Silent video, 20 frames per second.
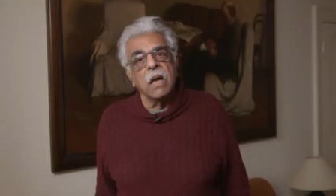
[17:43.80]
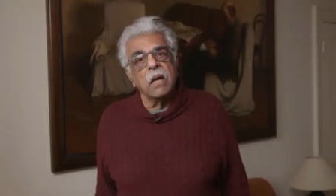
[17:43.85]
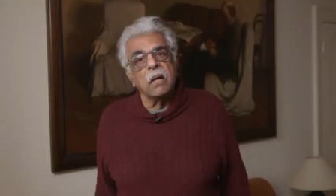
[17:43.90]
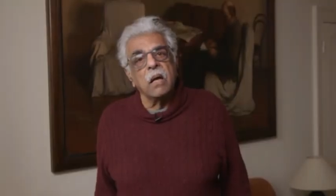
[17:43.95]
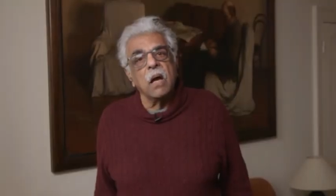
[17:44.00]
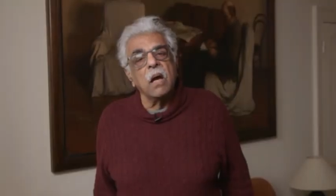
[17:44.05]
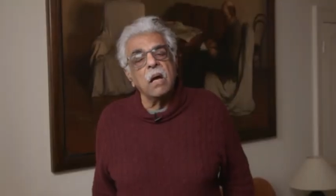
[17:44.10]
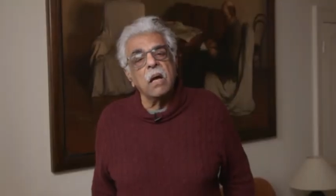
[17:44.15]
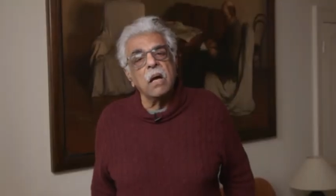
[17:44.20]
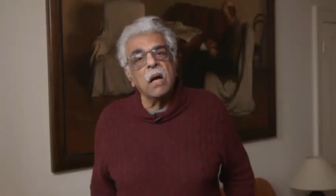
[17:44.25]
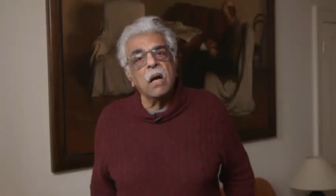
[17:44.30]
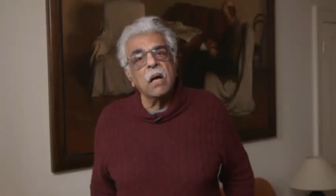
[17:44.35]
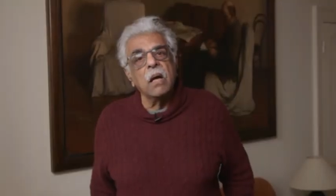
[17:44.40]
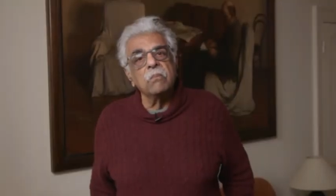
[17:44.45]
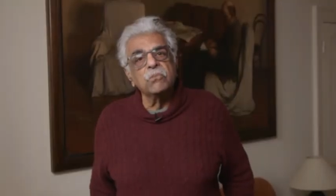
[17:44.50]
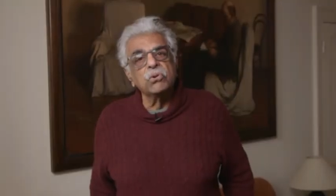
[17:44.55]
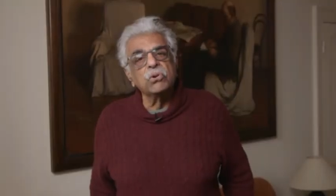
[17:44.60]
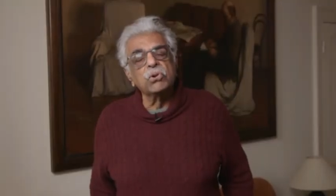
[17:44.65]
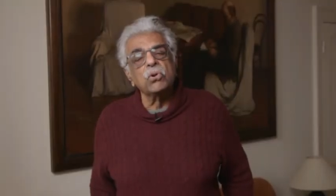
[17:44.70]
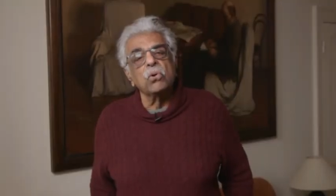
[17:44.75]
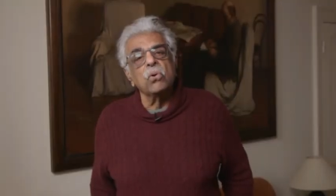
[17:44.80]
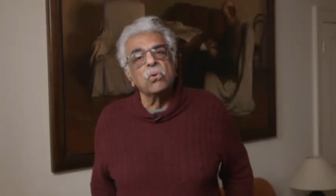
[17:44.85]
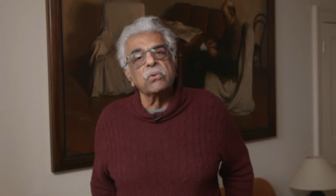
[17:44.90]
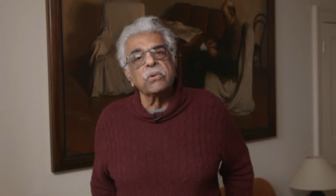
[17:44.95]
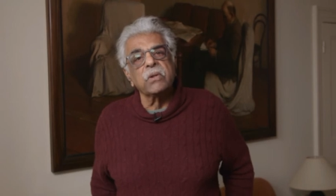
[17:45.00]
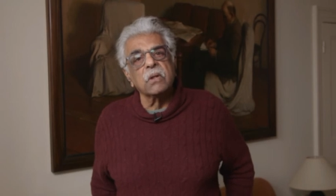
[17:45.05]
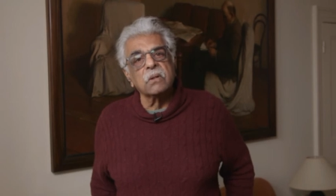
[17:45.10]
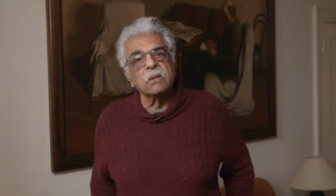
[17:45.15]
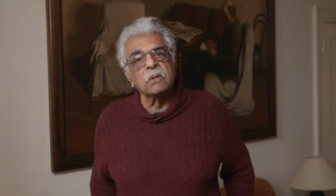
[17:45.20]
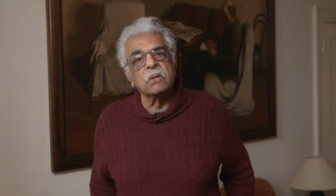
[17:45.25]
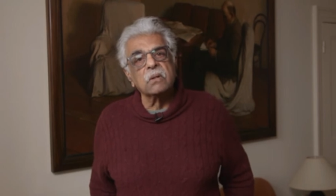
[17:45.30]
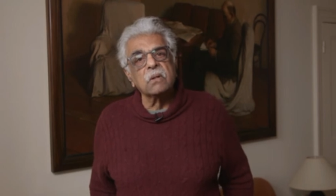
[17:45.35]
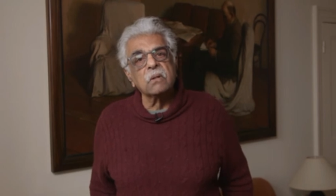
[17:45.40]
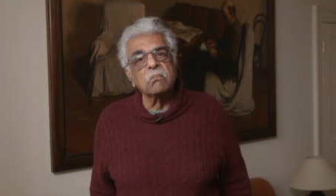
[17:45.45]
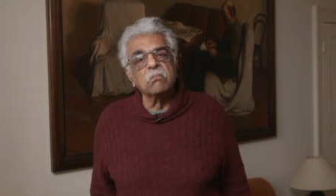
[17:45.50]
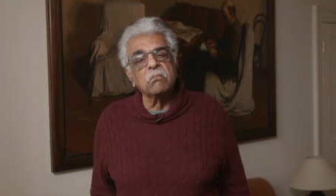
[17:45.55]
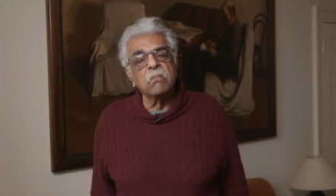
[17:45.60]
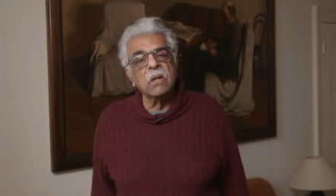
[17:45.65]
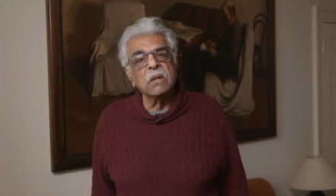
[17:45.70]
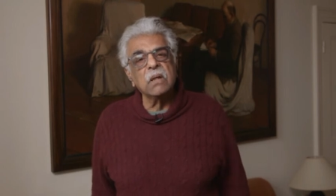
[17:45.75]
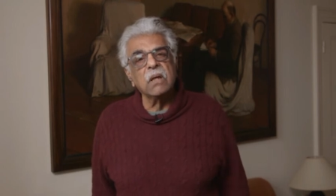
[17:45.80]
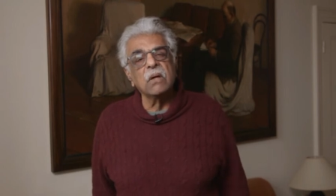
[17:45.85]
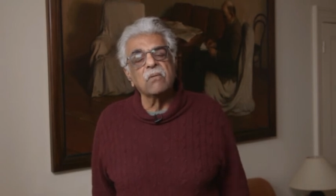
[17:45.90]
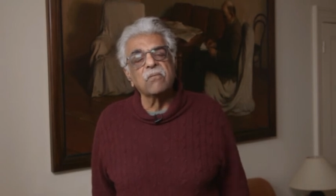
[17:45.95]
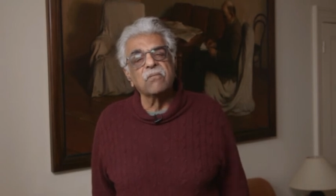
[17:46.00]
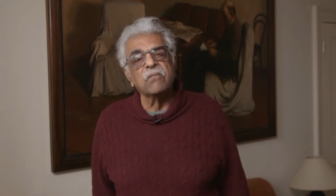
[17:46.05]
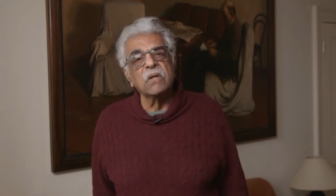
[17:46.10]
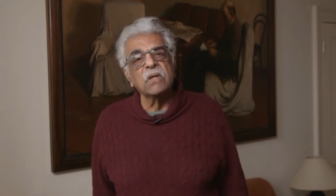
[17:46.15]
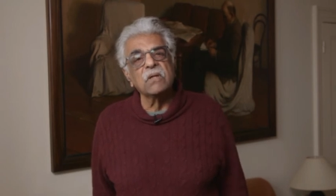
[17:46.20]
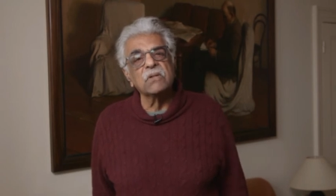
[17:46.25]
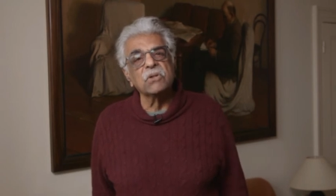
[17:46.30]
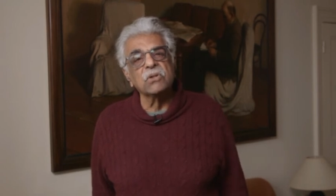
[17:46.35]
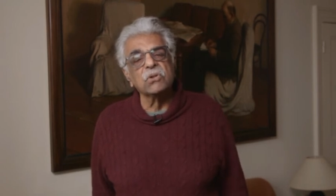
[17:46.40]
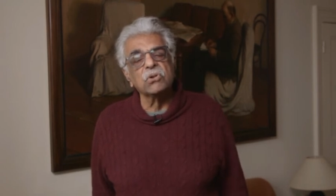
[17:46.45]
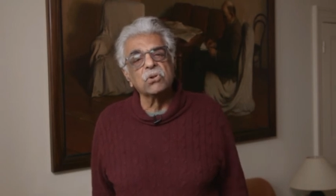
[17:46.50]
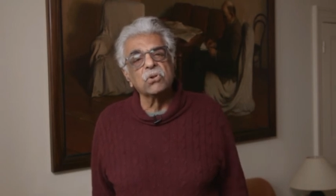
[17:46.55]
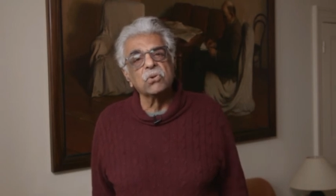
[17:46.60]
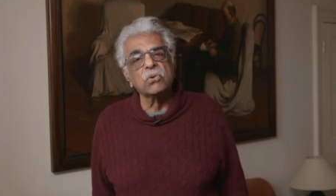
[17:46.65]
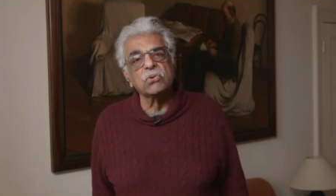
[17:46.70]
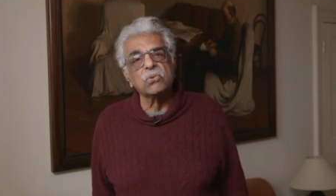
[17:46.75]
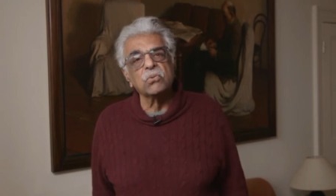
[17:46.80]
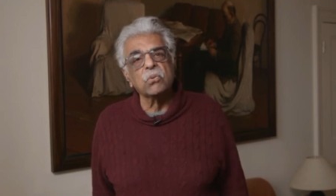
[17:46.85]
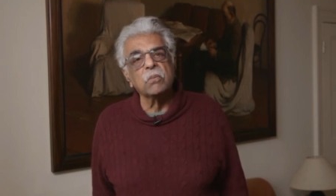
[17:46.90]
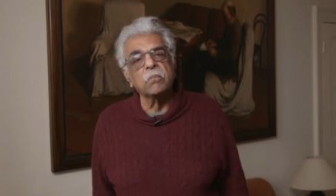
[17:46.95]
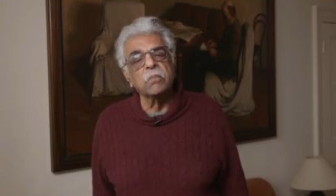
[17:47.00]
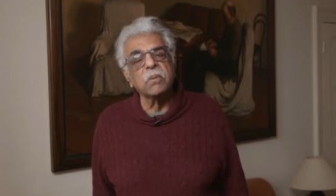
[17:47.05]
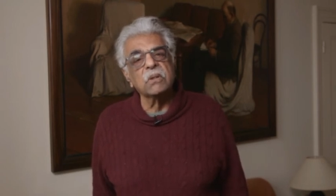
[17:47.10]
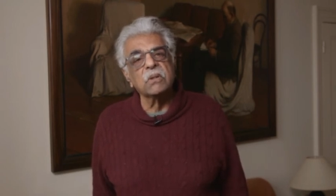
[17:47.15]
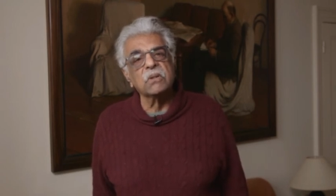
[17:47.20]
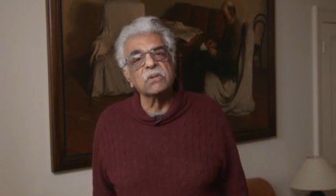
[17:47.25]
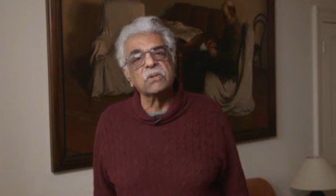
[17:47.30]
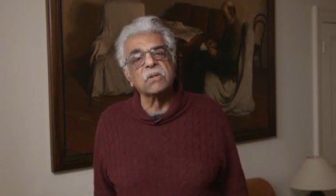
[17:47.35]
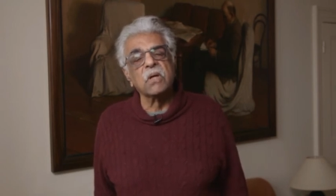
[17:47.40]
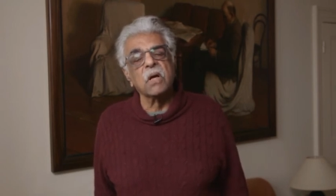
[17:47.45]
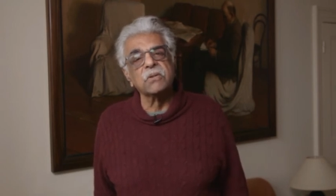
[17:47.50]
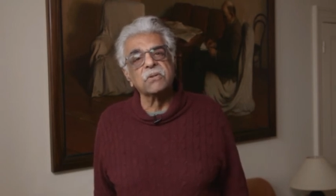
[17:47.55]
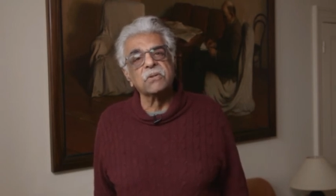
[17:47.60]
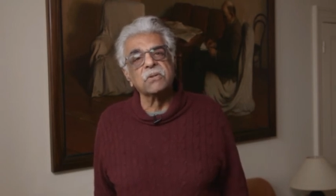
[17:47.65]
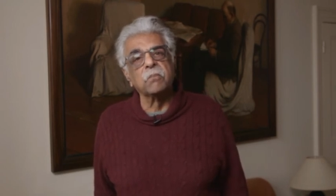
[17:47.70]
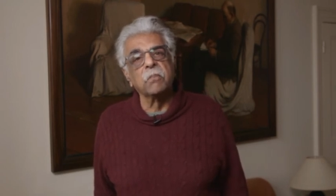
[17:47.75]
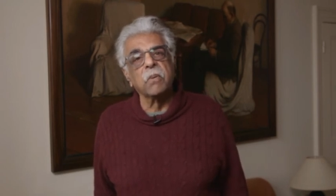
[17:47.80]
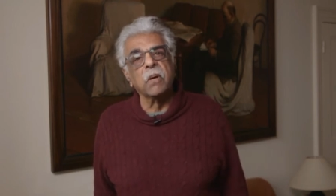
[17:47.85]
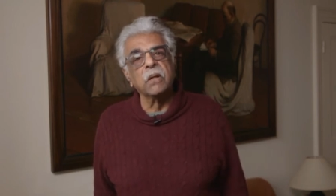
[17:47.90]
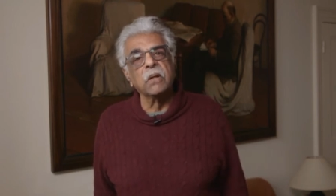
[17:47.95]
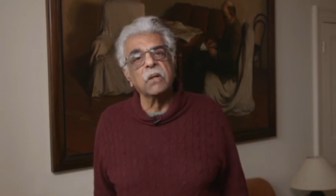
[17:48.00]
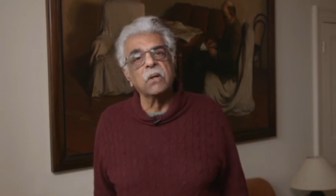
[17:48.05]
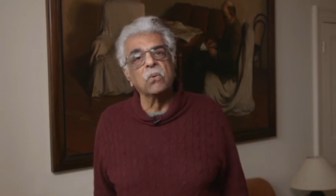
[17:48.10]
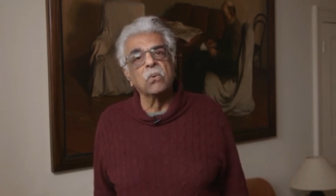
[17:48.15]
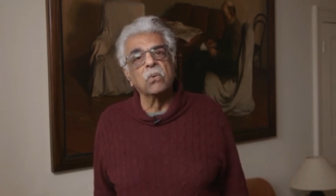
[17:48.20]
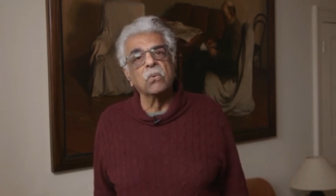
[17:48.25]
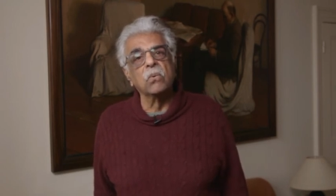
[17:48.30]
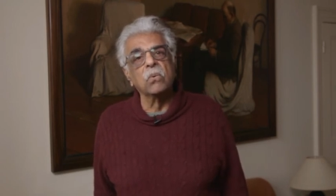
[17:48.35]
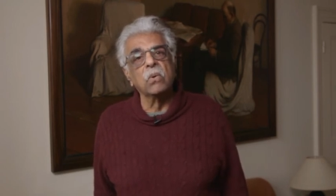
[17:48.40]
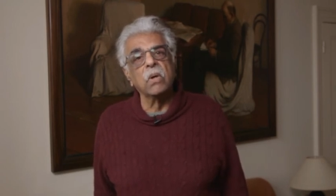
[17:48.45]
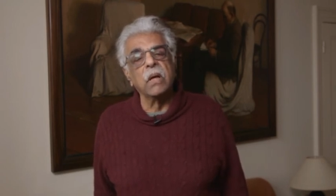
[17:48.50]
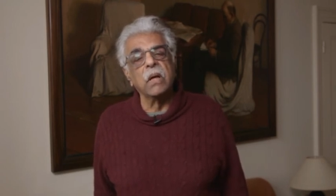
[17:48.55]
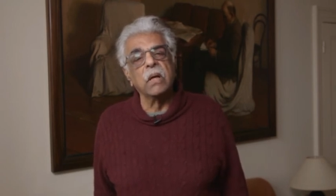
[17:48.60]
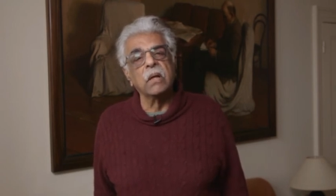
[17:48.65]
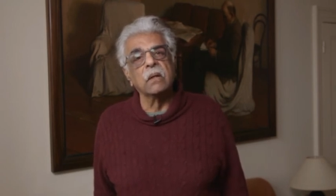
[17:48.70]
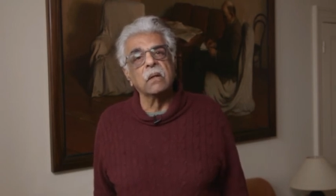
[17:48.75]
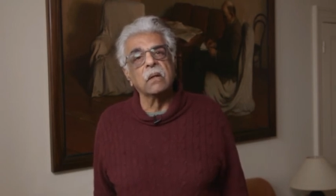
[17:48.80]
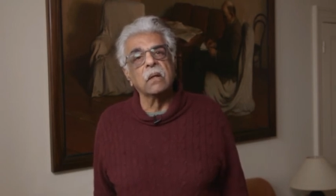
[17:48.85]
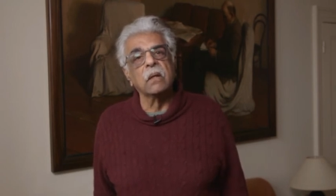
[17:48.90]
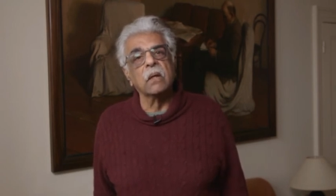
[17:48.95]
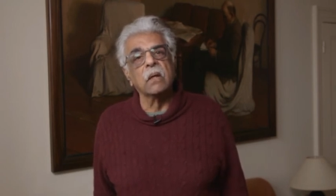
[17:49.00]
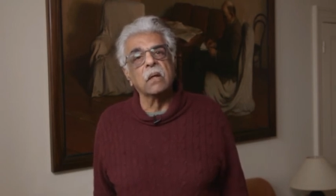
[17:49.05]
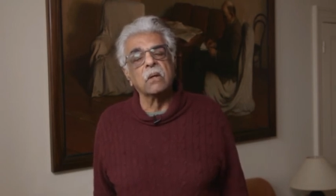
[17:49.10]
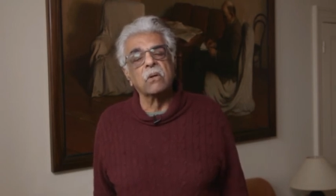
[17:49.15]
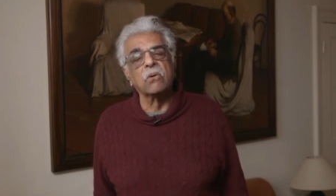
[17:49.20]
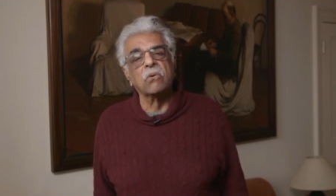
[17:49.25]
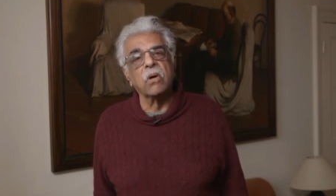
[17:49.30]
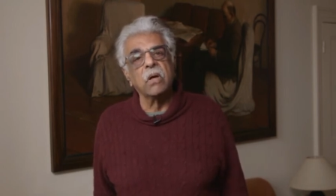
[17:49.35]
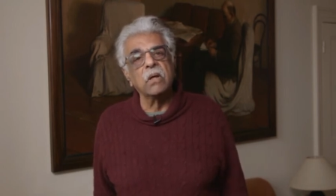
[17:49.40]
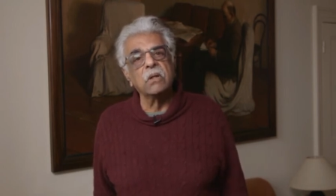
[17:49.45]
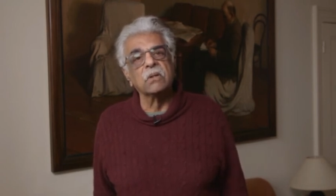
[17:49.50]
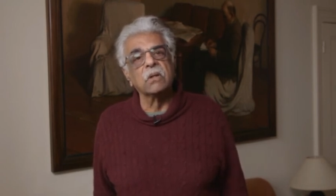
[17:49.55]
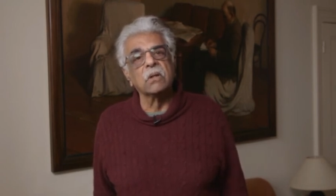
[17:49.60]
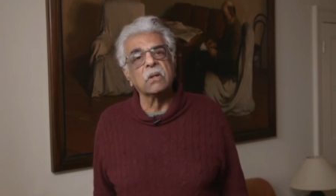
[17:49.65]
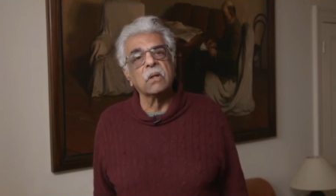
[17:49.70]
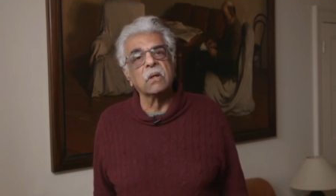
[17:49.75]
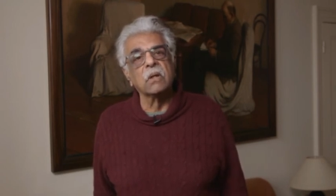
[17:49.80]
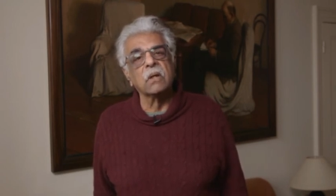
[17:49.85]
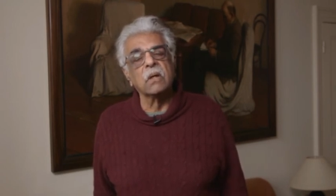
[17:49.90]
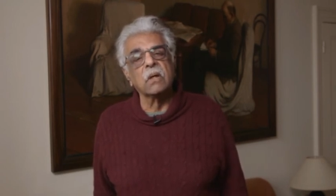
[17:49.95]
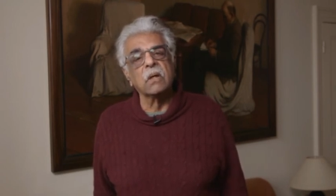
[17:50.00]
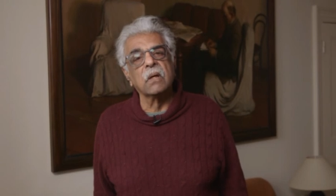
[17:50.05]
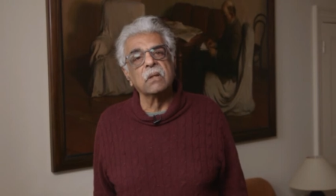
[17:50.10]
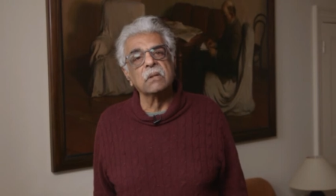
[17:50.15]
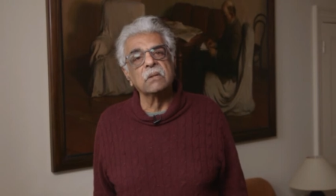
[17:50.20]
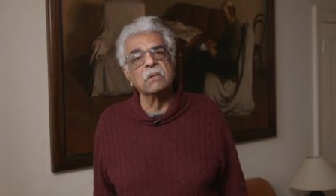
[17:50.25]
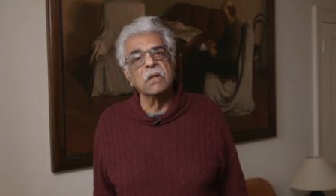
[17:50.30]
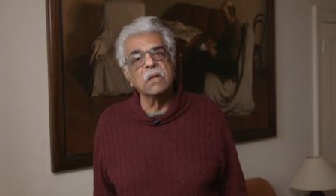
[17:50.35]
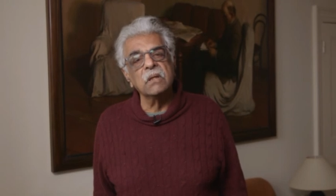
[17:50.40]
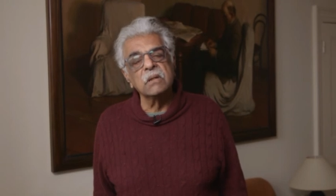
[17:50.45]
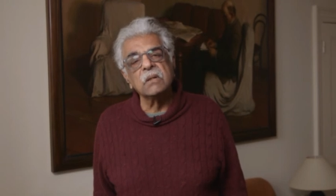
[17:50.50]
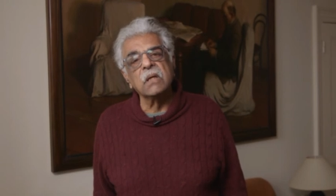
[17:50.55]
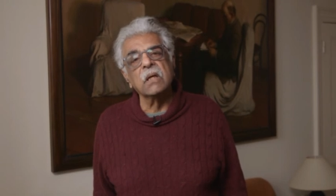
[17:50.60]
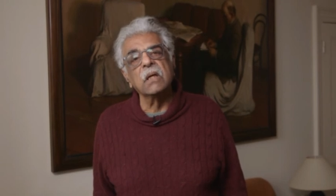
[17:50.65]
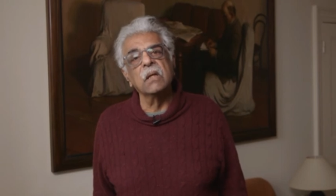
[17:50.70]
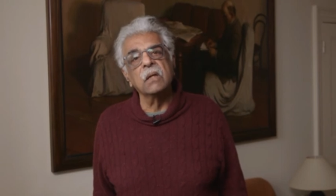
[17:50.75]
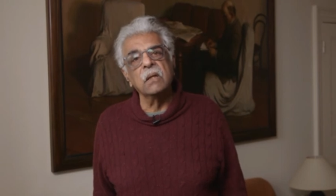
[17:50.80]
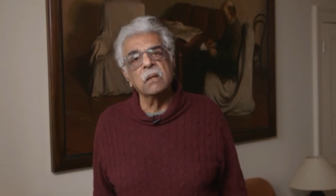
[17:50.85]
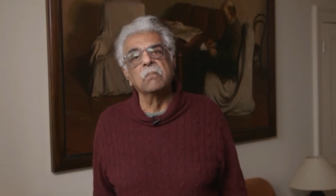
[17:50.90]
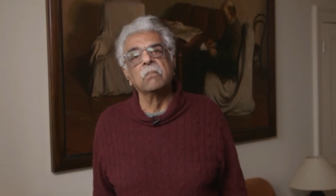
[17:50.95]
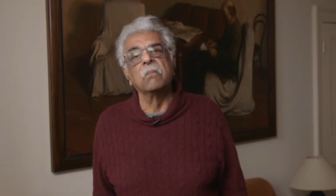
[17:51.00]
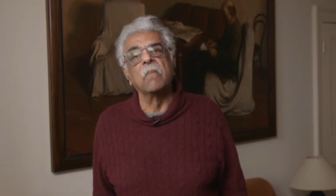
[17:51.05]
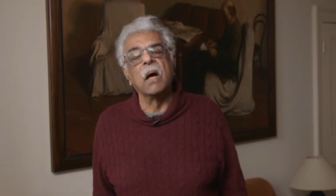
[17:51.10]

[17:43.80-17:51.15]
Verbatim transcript: And I'm sure that many of these issues will be discussed by you in greater detail.